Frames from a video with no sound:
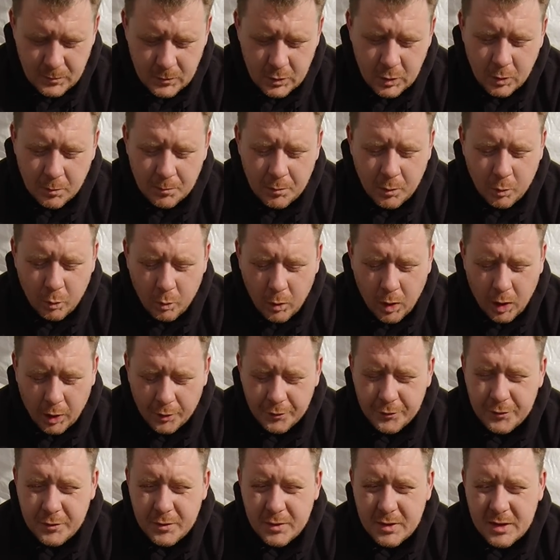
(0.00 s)
number
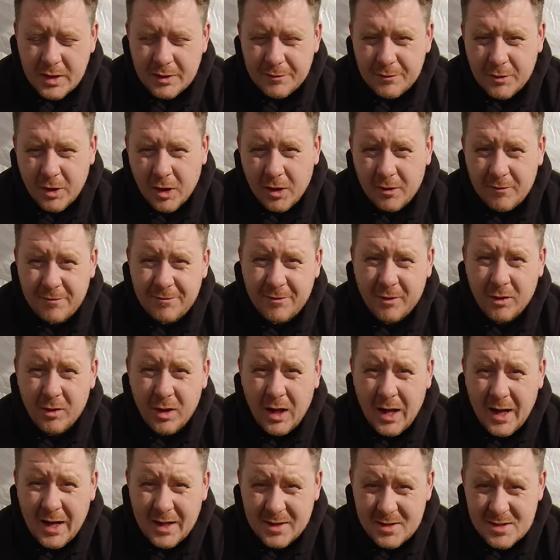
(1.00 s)
one, they've got
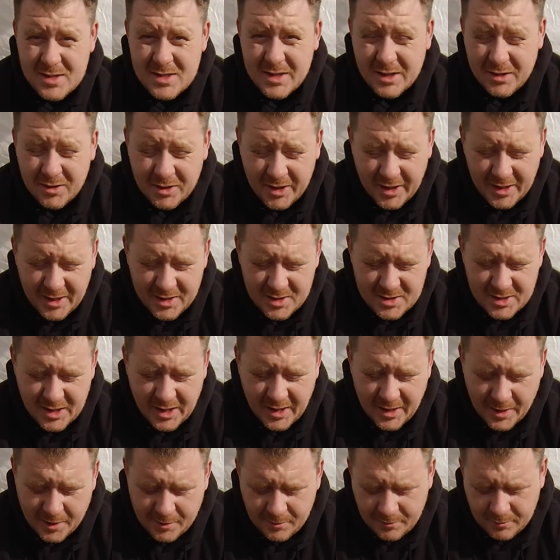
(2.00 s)
full hardened steel gear
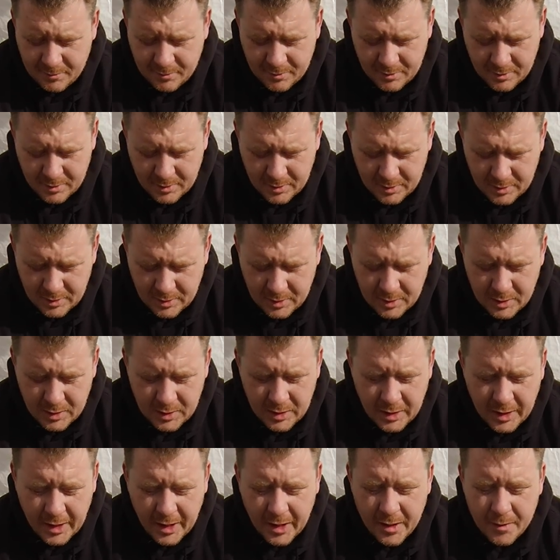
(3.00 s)
set
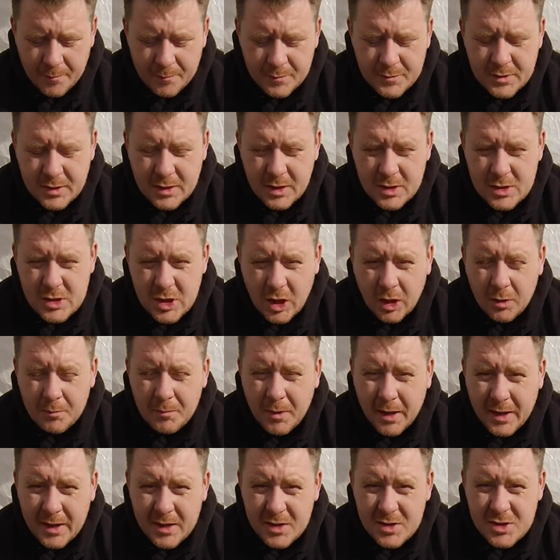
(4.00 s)
in. The top
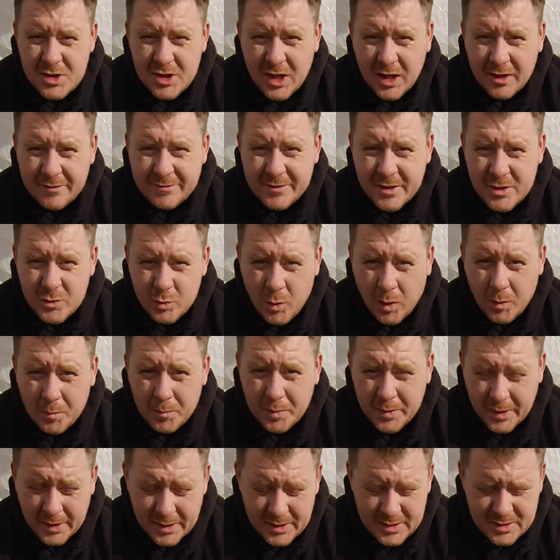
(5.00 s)
main shaft is
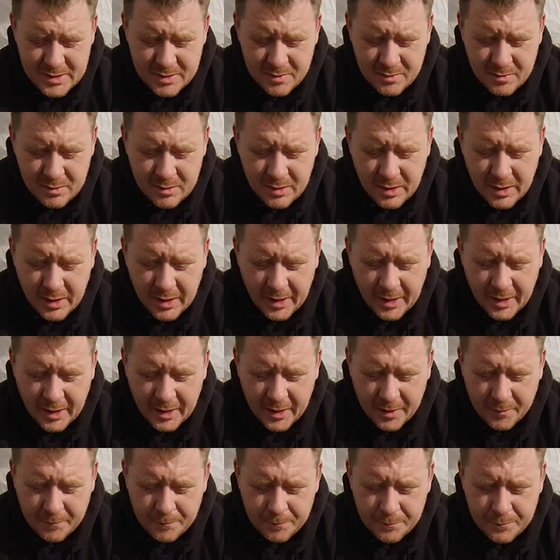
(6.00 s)
one piece.
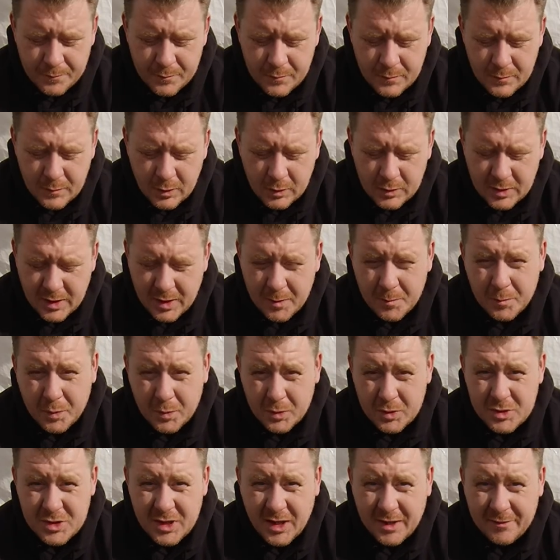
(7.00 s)
Or the
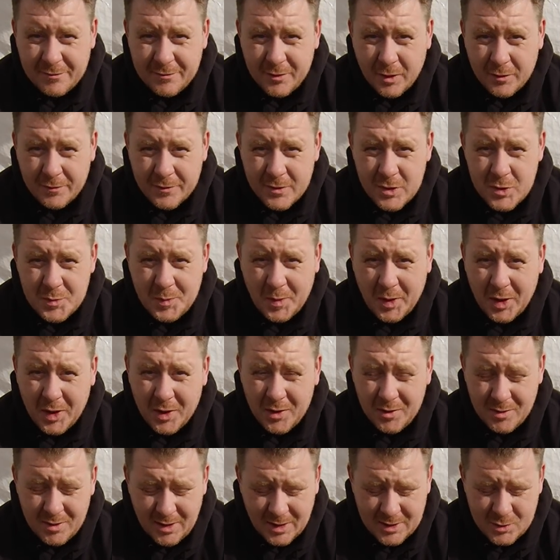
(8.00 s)
input shaft off the
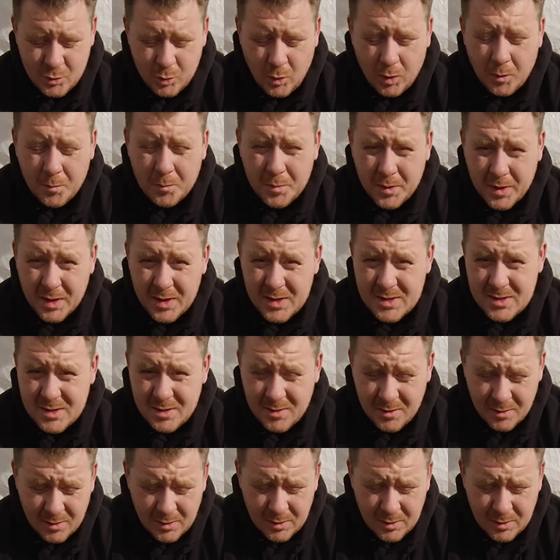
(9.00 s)
spur, that's one piece.